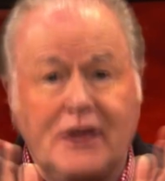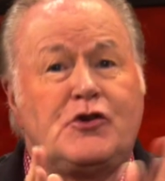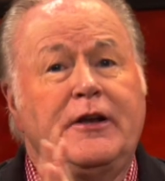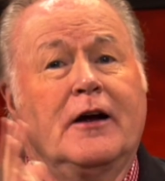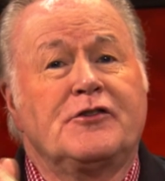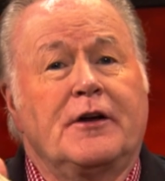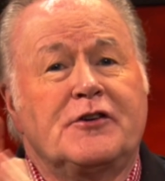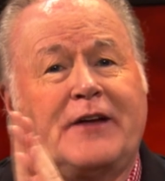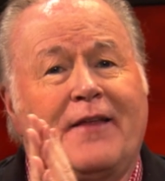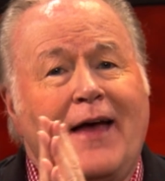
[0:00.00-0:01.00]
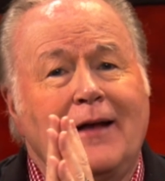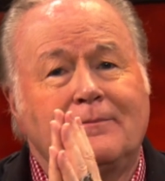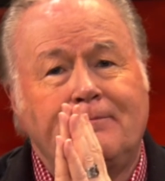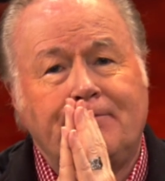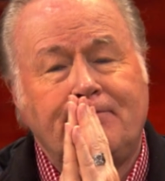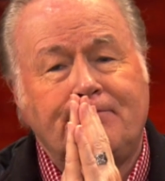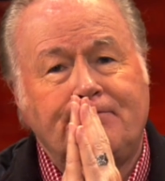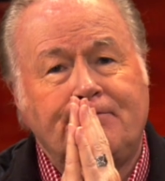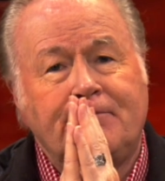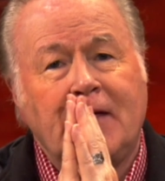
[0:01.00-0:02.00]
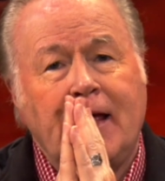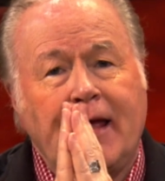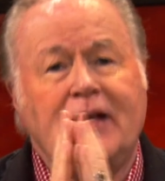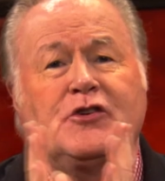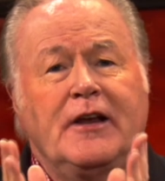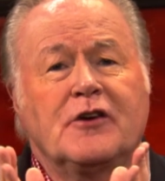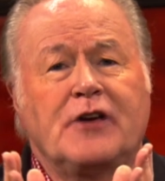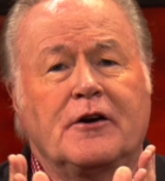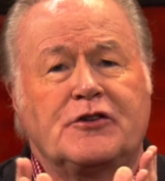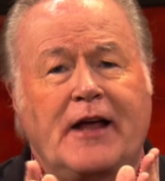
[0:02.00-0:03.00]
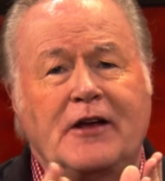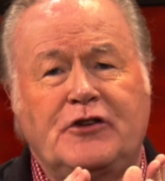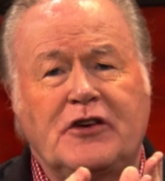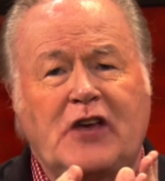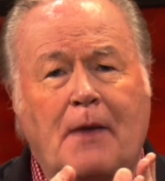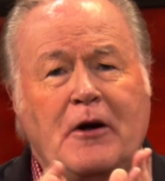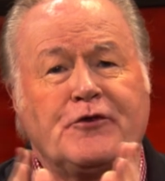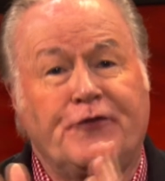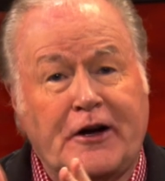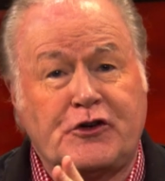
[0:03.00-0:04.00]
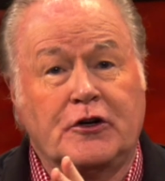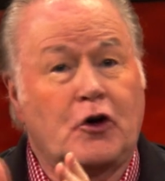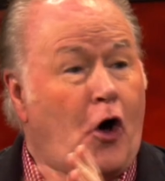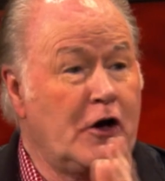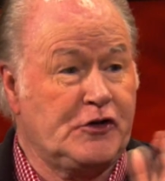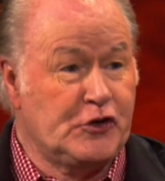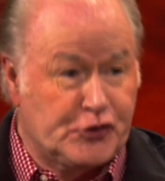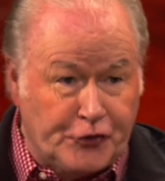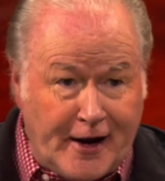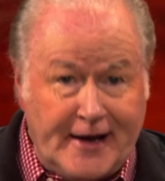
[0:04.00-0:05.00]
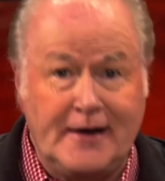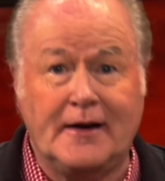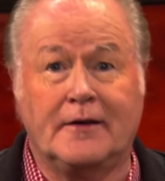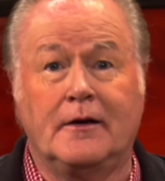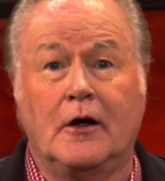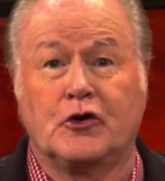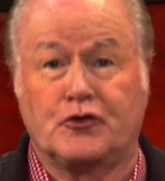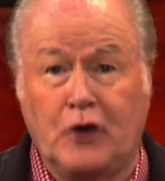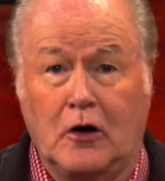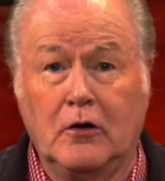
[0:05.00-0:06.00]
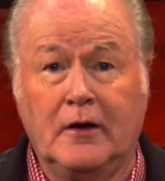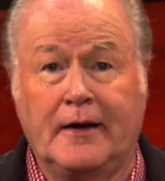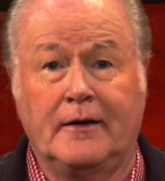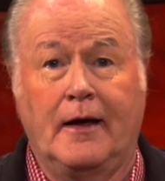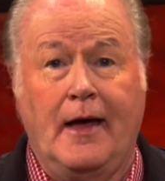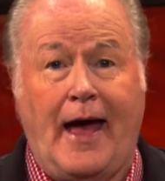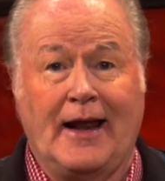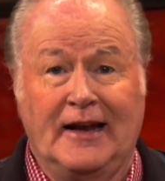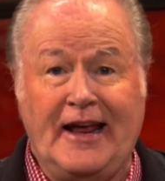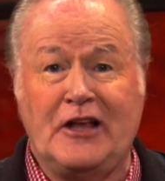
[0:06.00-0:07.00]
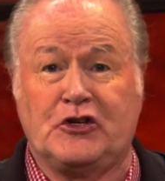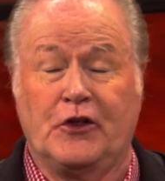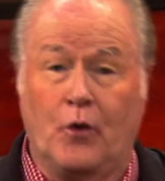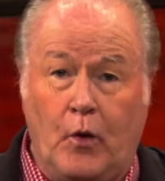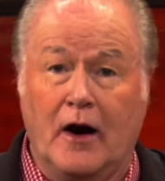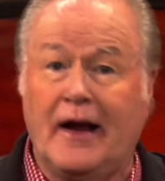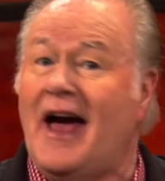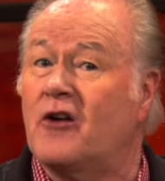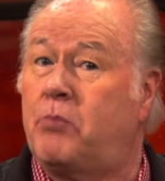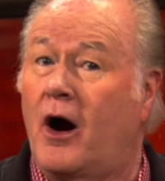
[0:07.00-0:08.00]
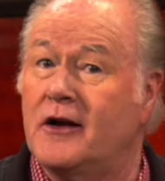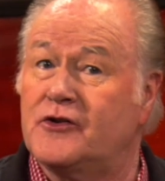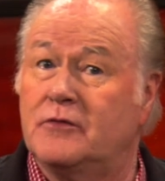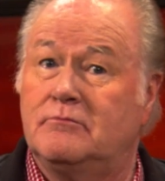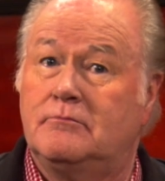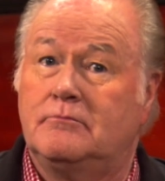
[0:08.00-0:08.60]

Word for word: Engineers understand that. Engineers understand just how much friction causes strain and struggle and, and leads to the wearing out of parts.